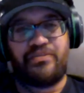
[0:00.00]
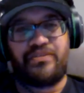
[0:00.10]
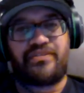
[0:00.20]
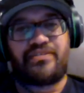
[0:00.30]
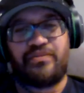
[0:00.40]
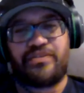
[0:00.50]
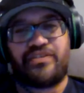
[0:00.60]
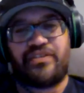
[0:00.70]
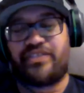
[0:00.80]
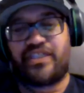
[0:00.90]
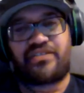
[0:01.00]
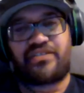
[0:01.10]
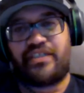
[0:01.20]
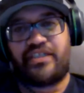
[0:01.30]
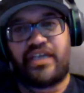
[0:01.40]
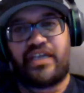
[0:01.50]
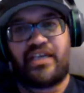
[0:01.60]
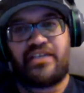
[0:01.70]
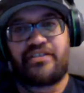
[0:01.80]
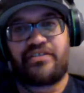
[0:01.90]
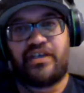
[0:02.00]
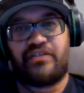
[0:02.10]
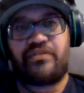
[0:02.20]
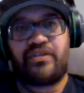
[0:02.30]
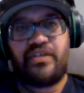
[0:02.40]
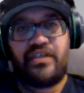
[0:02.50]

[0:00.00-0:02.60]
There was no such thing as a zone.